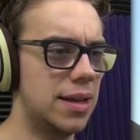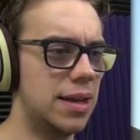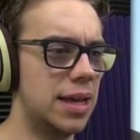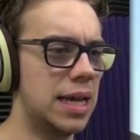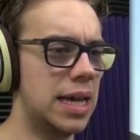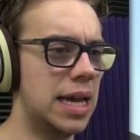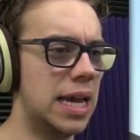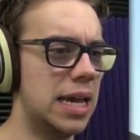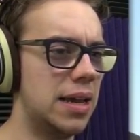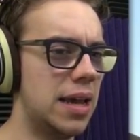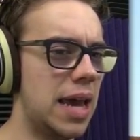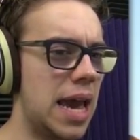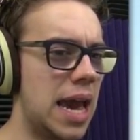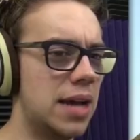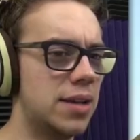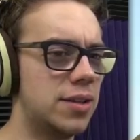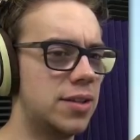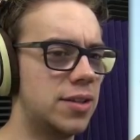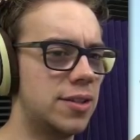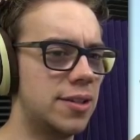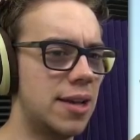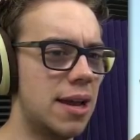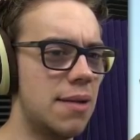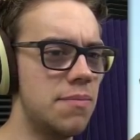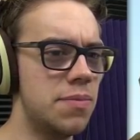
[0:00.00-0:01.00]
it has
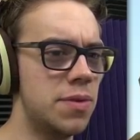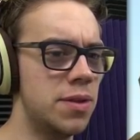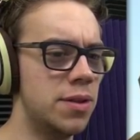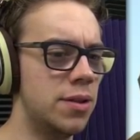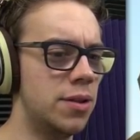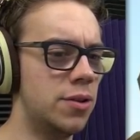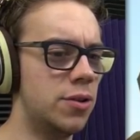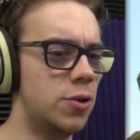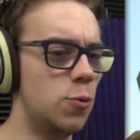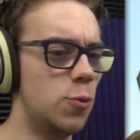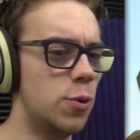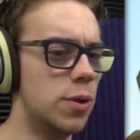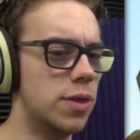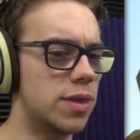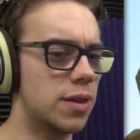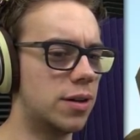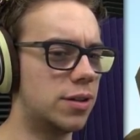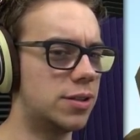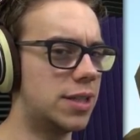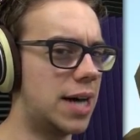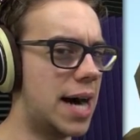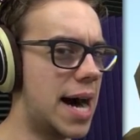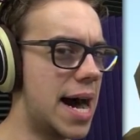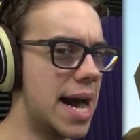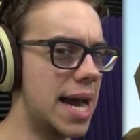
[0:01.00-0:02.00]
something to do with the
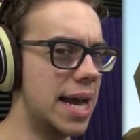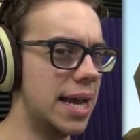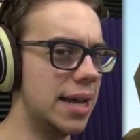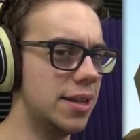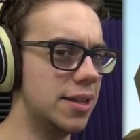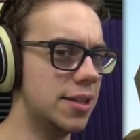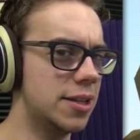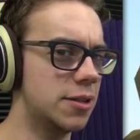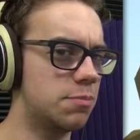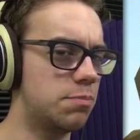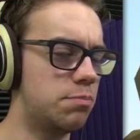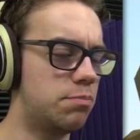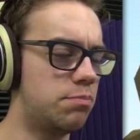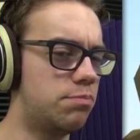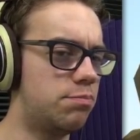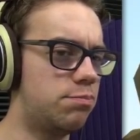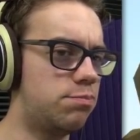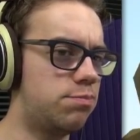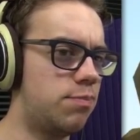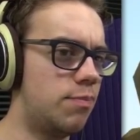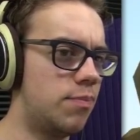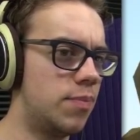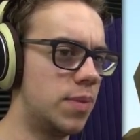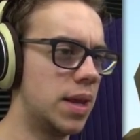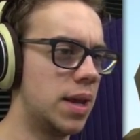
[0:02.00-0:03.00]
lines,
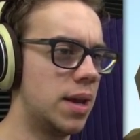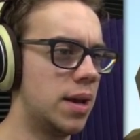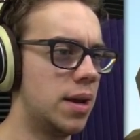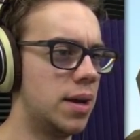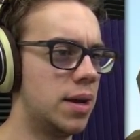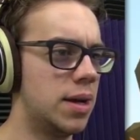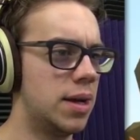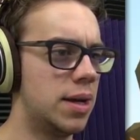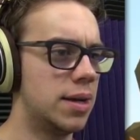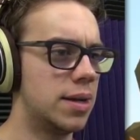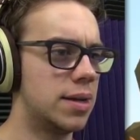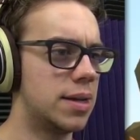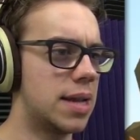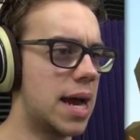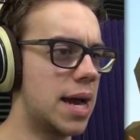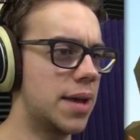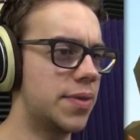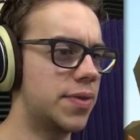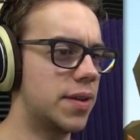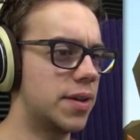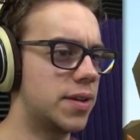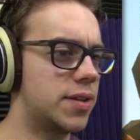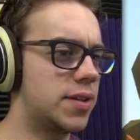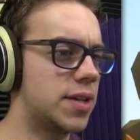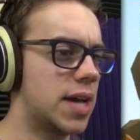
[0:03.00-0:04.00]

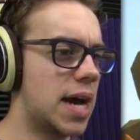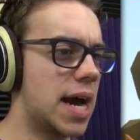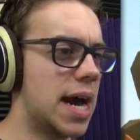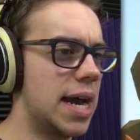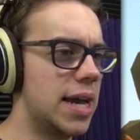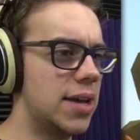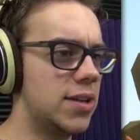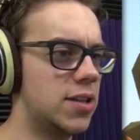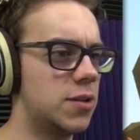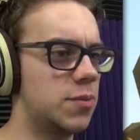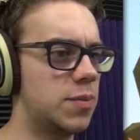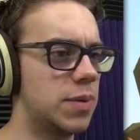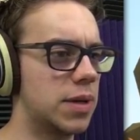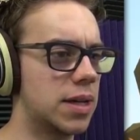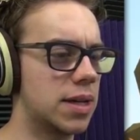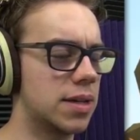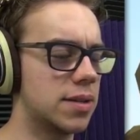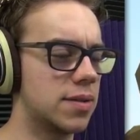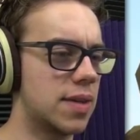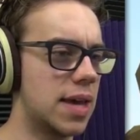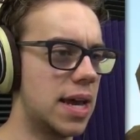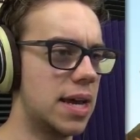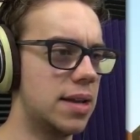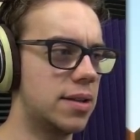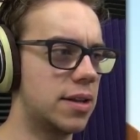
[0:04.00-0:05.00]
not the sides,
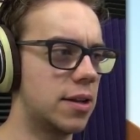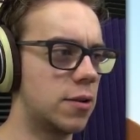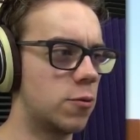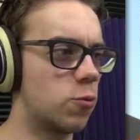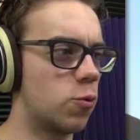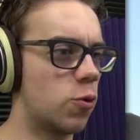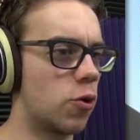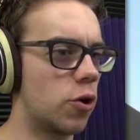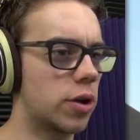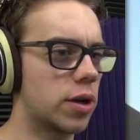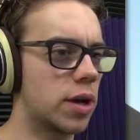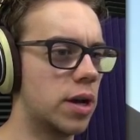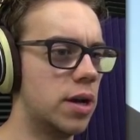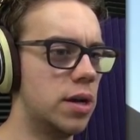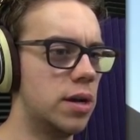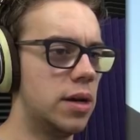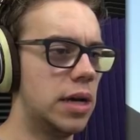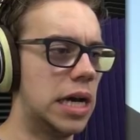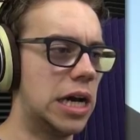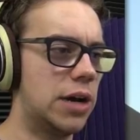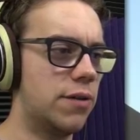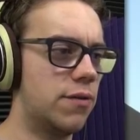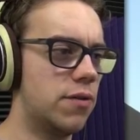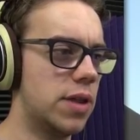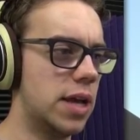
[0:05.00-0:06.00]
because that didn't work.
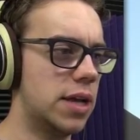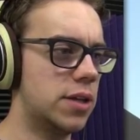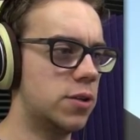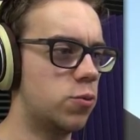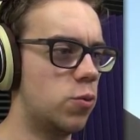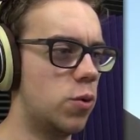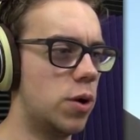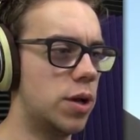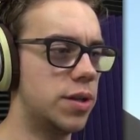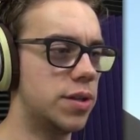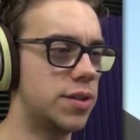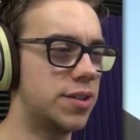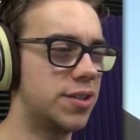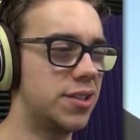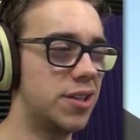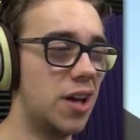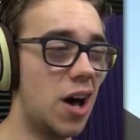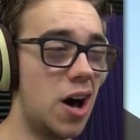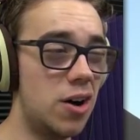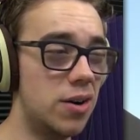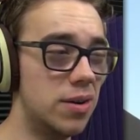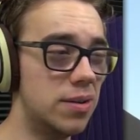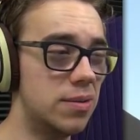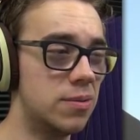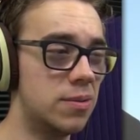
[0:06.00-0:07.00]
However, that's one
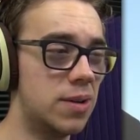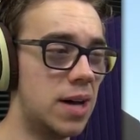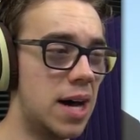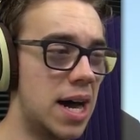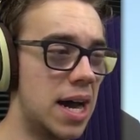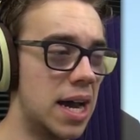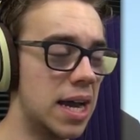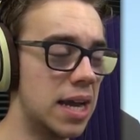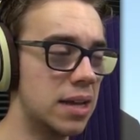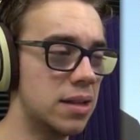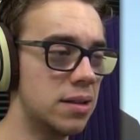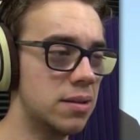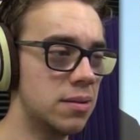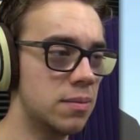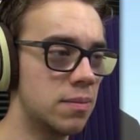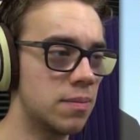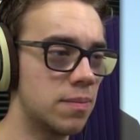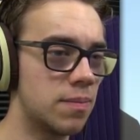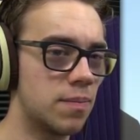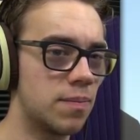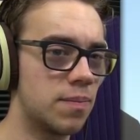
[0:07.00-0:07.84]
solid line.